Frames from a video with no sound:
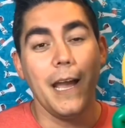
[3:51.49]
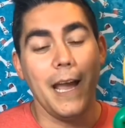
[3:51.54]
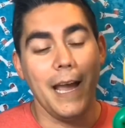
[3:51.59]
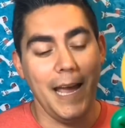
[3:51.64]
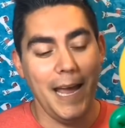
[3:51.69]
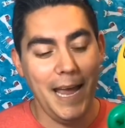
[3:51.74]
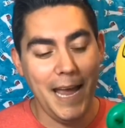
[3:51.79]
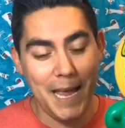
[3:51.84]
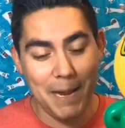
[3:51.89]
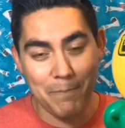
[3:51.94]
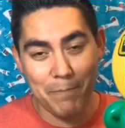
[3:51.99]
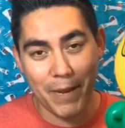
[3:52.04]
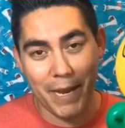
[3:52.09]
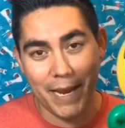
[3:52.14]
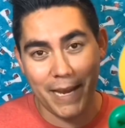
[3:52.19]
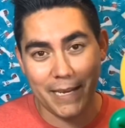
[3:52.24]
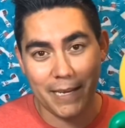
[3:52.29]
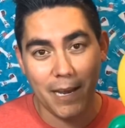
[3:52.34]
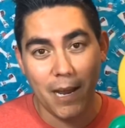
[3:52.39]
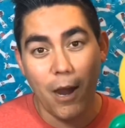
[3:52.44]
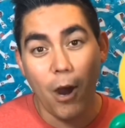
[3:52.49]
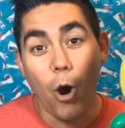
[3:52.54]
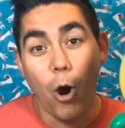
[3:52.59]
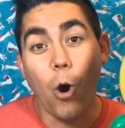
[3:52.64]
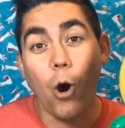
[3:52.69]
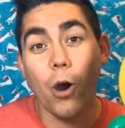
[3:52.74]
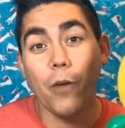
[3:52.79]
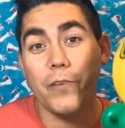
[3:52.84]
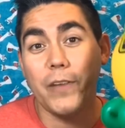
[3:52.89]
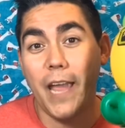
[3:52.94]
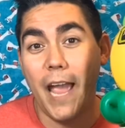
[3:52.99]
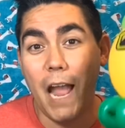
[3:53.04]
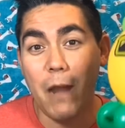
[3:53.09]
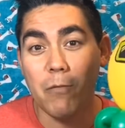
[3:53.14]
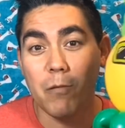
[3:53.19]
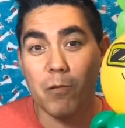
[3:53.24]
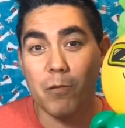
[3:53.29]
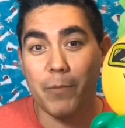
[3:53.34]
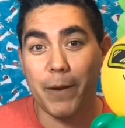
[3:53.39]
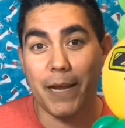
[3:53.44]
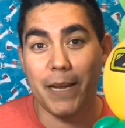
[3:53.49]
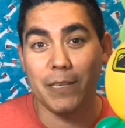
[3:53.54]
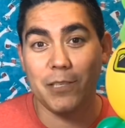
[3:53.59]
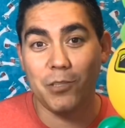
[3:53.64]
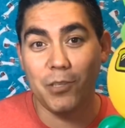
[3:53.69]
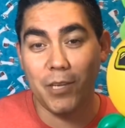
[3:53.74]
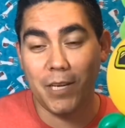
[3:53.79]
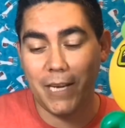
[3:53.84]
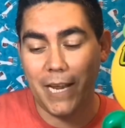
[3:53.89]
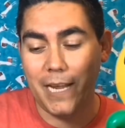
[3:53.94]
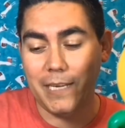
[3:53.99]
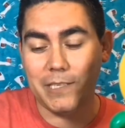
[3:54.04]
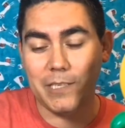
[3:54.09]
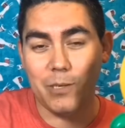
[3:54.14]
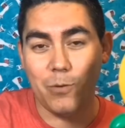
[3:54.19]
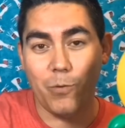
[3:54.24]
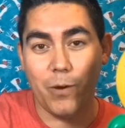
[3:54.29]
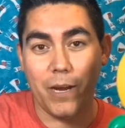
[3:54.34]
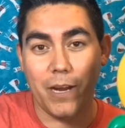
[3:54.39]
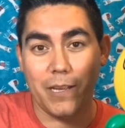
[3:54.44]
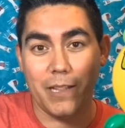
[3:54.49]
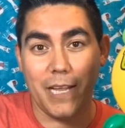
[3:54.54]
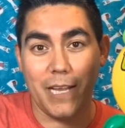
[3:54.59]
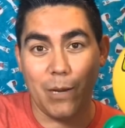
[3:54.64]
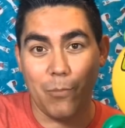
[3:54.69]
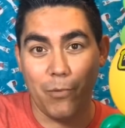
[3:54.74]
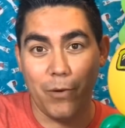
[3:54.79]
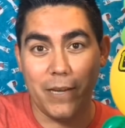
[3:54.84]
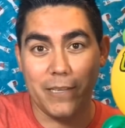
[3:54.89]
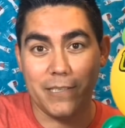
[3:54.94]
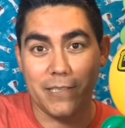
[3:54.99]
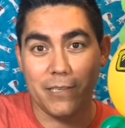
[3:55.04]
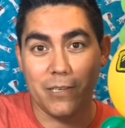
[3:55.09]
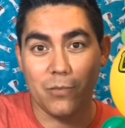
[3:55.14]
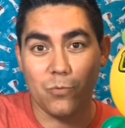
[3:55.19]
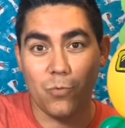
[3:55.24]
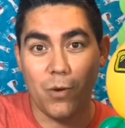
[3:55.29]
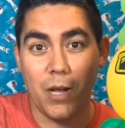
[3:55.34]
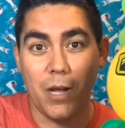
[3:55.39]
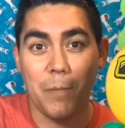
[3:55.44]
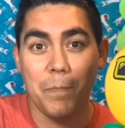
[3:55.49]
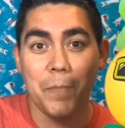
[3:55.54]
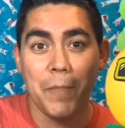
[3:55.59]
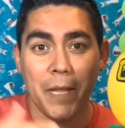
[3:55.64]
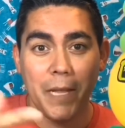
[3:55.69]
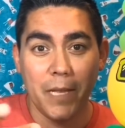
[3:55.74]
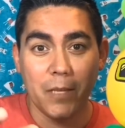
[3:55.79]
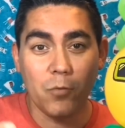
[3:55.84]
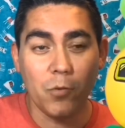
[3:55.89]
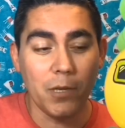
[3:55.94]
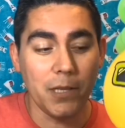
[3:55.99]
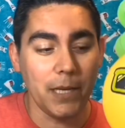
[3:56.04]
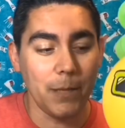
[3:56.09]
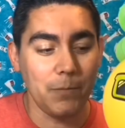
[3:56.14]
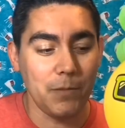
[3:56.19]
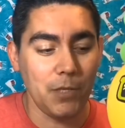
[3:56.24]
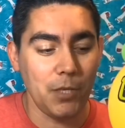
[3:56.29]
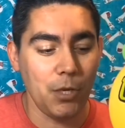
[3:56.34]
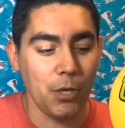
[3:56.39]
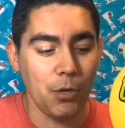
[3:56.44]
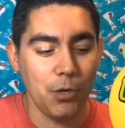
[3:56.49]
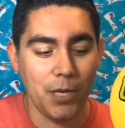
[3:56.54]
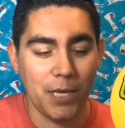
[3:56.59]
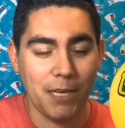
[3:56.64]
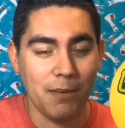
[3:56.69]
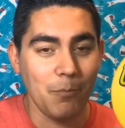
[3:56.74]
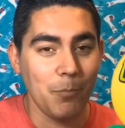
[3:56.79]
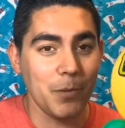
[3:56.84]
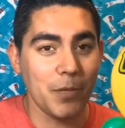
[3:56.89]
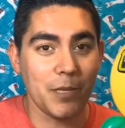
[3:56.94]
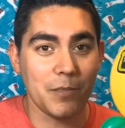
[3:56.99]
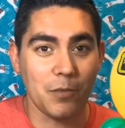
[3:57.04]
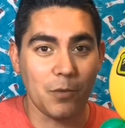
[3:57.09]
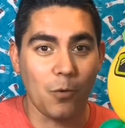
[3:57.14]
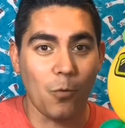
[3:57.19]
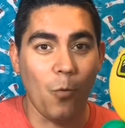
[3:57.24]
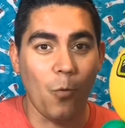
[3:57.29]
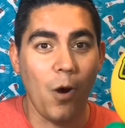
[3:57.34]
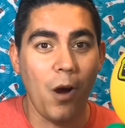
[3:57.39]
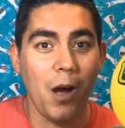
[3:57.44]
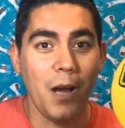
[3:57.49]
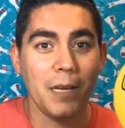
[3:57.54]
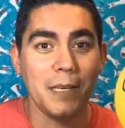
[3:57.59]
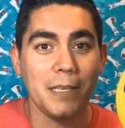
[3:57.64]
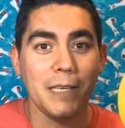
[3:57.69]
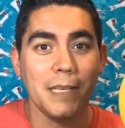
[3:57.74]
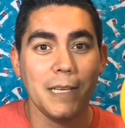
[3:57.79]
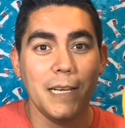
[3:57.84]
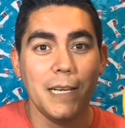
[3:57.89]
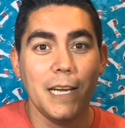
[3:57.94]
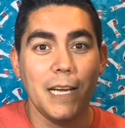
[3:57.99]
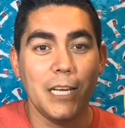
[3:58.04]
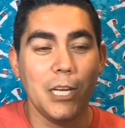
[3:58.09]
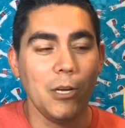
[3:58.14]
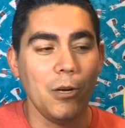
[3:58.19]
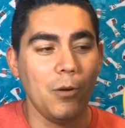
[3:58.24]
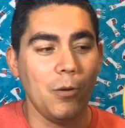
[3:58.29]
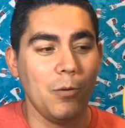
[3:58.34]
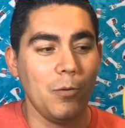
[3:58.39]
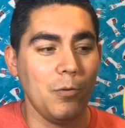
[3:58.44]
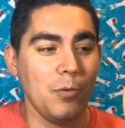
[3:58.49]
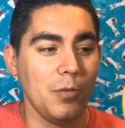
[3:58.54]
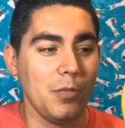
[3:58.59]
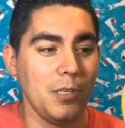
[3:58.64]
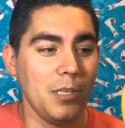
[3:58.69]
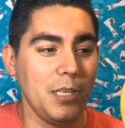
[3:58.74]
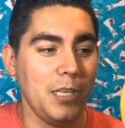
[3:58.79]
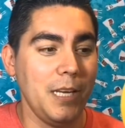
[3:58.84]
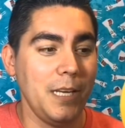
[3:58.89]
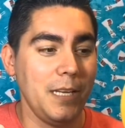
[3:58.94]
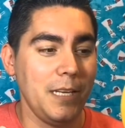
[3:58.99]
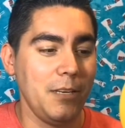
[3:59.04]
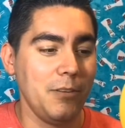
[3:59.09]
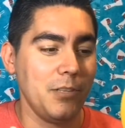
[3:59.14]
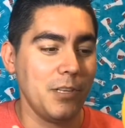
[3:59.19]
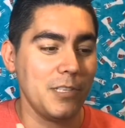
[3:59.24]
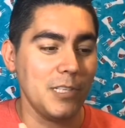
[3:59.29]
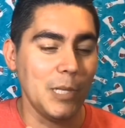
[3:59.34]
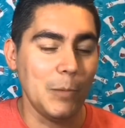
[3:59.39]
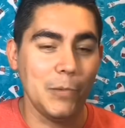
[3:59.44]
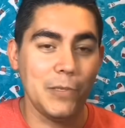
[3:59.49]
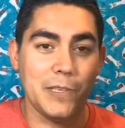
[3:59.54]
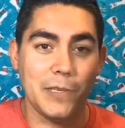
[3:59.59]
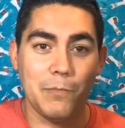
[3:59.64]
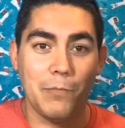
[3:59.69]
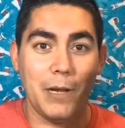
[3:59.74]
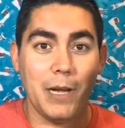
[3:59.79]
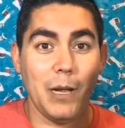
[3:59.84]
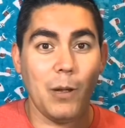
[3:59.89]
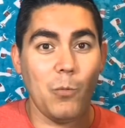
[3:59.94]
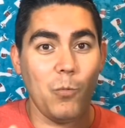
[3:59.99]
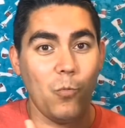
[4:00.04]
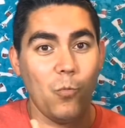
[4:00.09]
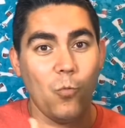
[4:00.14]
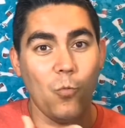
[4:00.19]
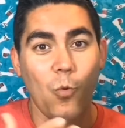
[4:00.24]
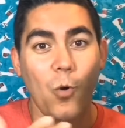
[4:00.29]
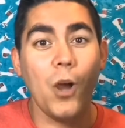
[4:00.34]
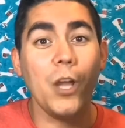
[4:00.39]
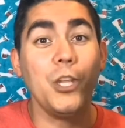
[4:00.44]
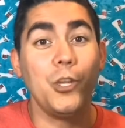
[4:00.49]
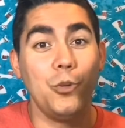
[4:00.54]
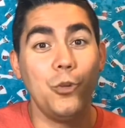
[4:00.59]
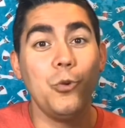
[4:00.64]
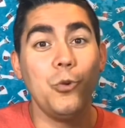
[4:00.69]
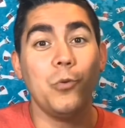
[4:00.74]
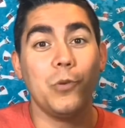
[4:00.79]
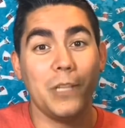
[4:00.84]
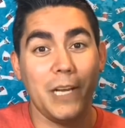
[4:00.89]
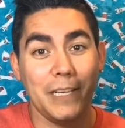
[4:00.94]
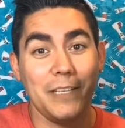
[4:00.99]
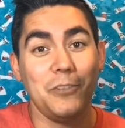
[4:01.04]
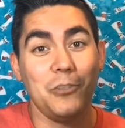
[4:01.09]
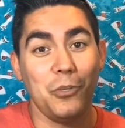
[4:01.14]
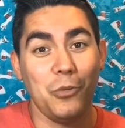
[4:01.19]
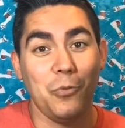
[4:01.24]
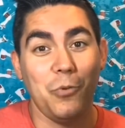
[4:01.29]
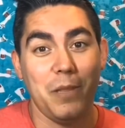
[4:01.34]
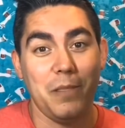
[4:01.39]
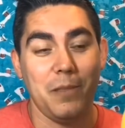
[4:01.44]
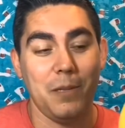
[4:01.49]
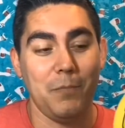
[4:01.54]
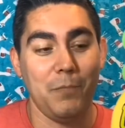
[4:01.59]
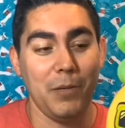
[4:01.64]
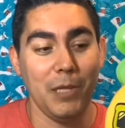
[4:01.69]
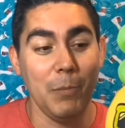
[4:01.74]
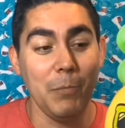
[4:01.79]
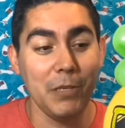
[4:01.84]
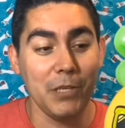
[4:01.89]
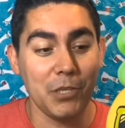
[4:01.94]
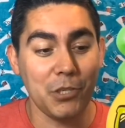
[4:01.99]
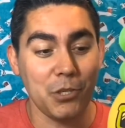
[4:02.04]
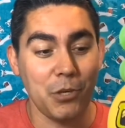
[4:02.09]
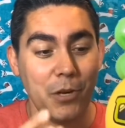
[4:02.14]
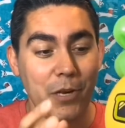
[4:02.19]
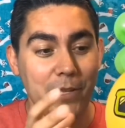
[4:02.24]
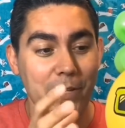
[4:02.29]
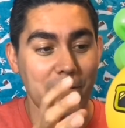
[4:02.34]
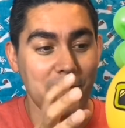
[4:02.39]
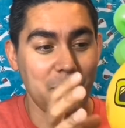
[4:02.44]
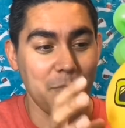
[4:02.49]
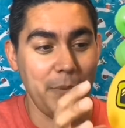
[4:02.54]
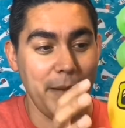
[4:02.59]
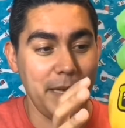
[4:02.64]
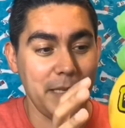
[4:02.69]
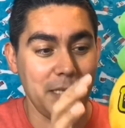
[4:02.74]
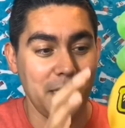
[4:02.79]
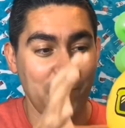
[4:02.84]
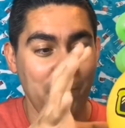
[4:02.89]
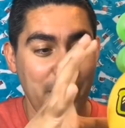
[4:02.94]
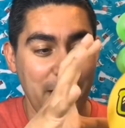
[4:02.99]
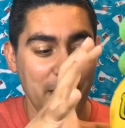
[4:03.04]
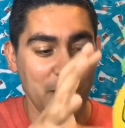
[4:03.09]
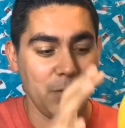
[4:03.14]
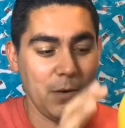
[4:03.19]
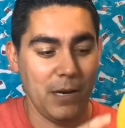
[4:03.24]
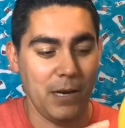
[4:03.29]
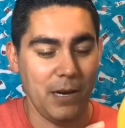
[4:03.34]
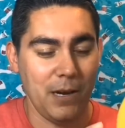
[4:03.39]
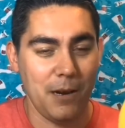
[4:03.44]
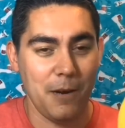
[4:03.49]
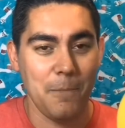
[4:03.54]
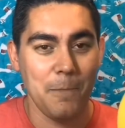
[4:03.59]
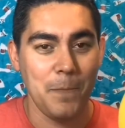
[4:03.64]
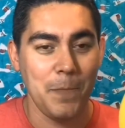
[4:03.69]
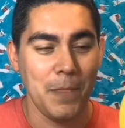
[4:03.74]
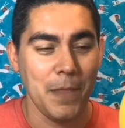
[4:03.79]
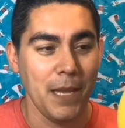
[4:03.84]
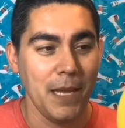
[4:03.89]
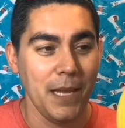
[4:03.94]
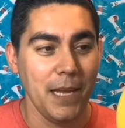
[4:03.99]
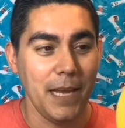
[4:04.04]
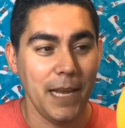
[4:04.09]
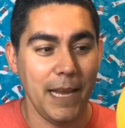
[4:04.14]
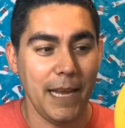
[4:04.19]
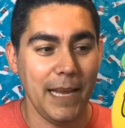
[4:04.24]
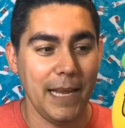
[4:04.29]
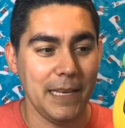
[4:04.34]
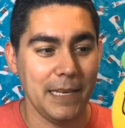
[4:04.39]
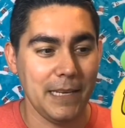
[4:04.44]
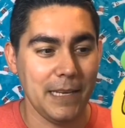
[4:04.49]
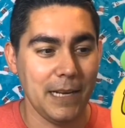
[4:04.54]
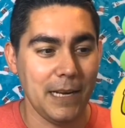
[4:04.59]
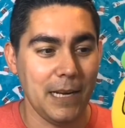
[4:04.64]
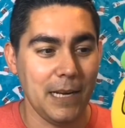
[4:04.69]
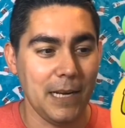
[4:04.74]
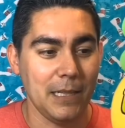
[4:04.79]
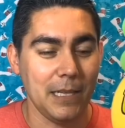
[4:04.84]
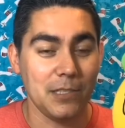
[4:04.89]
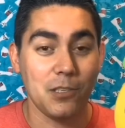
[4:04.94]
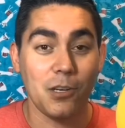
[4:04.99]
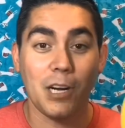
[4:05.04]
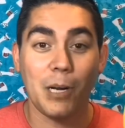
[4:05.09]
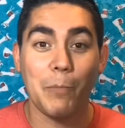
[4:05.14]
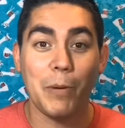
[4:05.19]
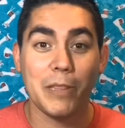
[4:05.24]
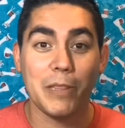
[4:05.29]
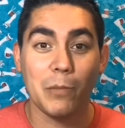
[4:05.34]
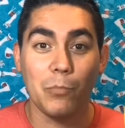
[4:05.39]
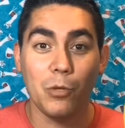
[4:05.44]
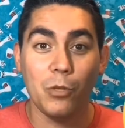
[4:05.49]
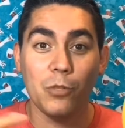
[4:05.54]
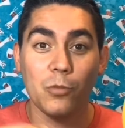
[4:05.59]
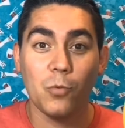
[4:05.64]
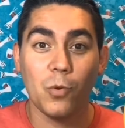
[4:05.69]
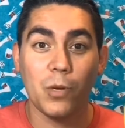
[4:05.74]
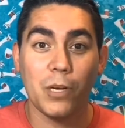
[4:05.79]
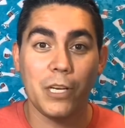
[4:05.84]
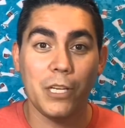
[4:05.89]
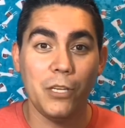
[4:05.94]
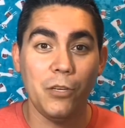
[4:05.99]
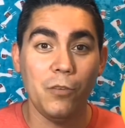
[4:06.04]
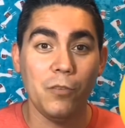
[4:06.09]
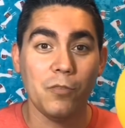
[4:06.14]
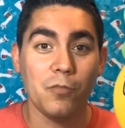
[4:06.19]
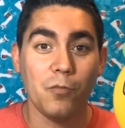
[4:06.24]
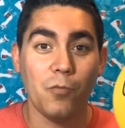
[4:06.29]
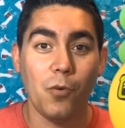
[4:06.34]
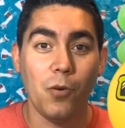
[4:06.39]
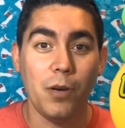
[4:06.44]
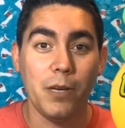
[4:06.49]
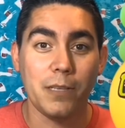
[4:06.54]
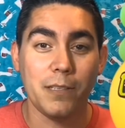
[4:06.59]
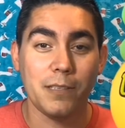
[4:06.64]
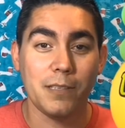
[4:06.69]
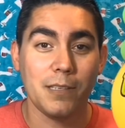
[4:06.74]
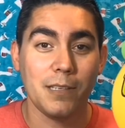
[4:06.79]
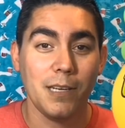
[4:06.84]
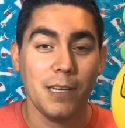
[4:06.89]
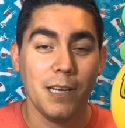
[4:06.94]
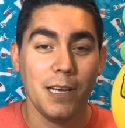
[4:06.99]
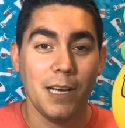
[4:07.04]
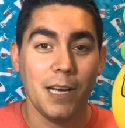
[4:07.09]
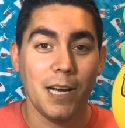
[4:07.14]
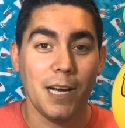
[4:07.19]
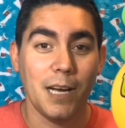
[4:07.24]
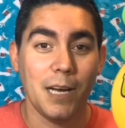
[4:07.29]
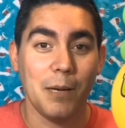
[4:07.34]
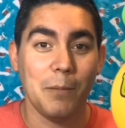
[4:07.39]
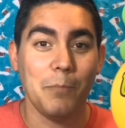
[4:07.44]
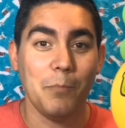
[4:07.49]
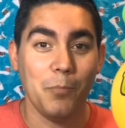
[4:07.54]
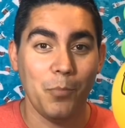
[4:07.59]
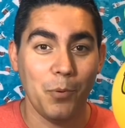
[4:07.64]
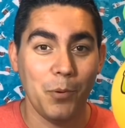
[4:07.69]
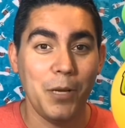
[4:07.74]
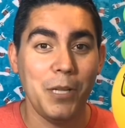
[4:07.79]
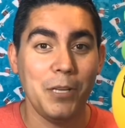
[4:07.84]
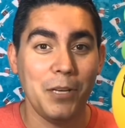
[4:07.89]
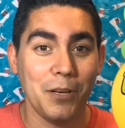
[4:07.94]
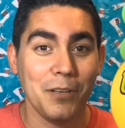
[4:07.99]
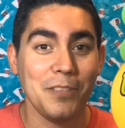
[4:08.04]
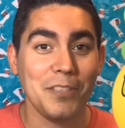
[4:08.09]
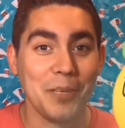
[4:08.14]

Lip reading: a headband, or if you have rubber bands, you can actually wear it like a bracelet as well. It's really up to you. You can even put this on a wand. You're just limited by what you would like to do with it. But let me just show you this basic piece right here, and let's talk about the balloons we're gonna use for it. Pretty darn